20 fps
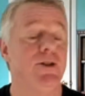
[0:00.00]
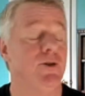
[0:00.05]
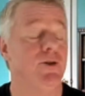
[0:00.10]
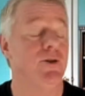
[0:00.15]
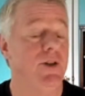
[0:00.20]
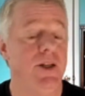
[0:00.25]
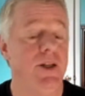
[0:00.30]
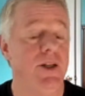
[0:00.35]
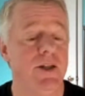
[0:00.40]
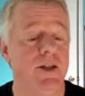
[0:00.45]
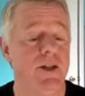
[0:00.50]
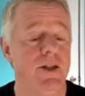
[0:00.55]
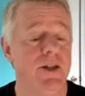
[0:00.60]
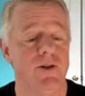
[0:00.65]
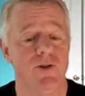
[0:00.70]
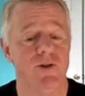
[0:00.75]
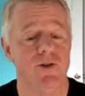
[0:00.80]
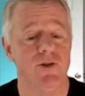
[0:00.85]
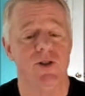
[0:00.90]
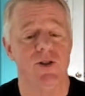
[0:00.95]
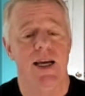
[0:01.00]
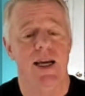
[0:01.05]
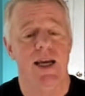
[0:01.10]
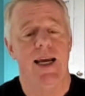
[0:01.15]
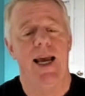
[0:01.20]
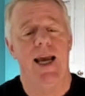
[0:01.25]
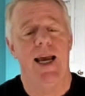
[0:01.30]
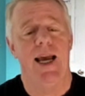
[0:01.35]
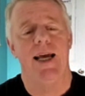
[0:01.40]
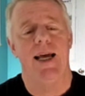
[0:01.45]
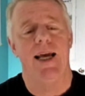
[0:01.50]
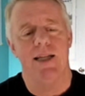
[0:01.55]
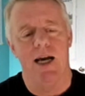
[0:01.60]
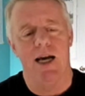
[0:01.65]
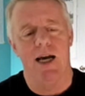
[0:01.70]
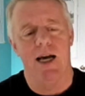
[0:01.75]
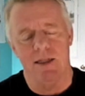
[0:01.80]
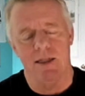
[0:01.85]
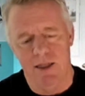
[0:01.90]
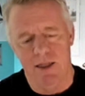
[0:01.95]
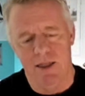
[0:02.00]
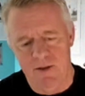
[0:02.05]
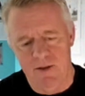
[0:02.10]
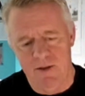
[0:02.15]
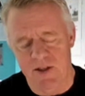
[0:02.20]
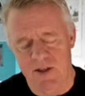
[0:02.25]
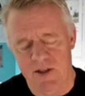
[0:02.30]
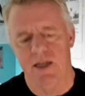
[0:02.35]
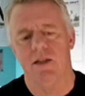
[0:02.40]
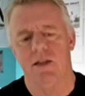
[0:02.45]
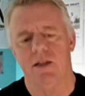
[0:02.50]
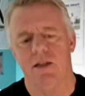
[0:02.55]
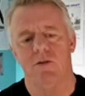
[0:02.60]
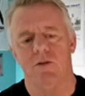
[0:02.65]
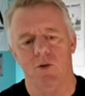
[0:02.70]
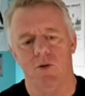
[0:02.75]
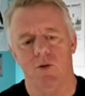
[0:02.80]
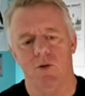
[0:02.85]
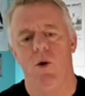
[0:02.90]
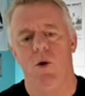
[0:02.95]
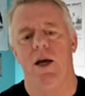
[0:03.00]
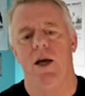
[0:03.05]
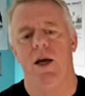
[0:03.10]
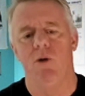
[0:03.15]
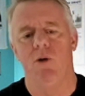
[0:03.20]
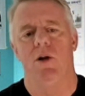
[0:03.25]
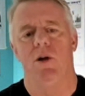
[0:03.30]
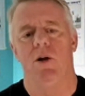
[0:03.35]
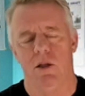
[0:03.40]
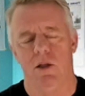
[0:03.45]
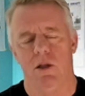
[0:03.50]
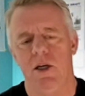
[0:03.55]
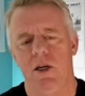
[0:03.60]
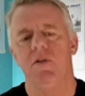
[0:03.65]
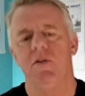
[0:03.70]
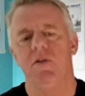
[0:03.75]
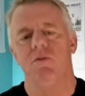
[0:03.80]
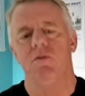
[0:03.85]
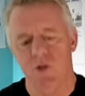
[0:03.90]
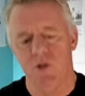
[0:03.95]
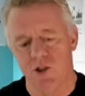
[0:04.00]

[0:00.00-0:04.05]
or years and not living it the way I want to live it,